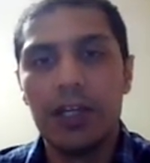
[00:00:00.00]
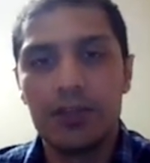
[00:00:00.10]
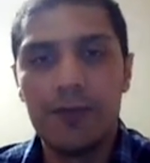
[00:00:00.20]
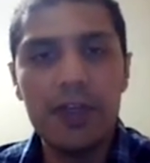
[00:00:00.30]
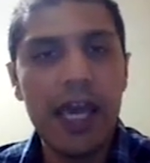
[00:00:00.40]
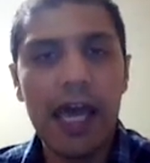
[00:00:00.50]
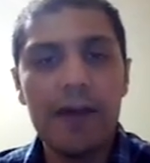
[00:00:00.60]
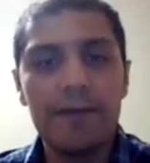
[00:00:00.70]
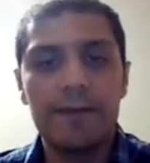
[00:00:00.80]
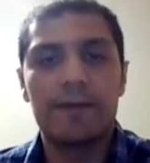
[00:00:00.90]
So we
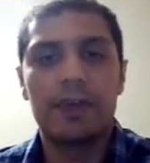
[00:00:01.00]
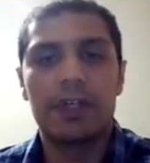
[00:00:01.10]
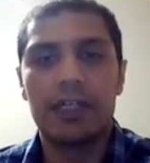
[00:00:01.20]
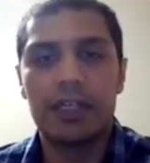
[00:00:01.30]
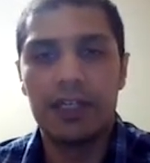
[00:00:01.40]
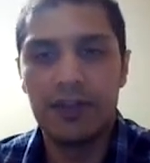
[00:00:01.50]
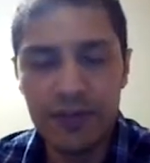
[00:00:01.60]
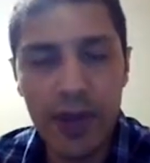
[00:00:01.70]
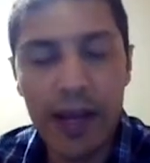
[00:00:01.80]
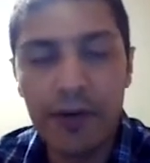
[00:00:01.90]
have in
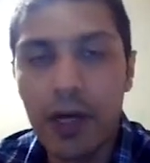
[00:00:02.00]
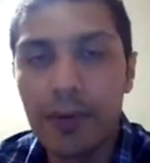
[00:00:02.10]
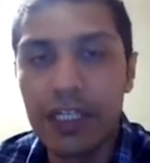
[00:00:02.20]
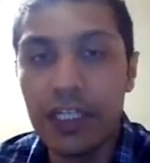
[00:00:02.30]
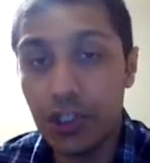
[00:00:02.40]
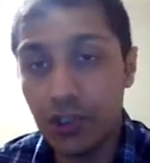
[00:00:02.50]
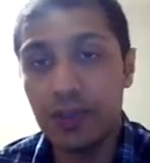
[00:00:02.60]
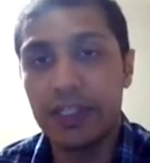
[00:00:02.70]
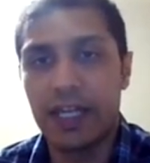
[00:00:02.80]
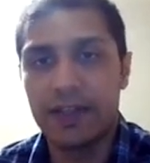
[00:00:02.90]
this diagram an
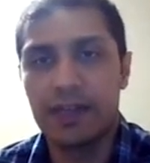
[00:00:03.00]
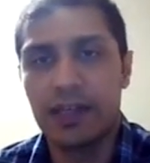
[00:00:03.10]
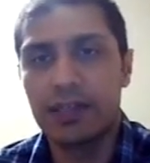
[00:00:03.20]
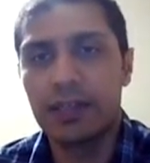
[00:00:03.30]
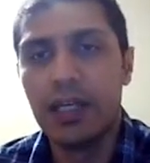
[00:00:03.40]
initial data set.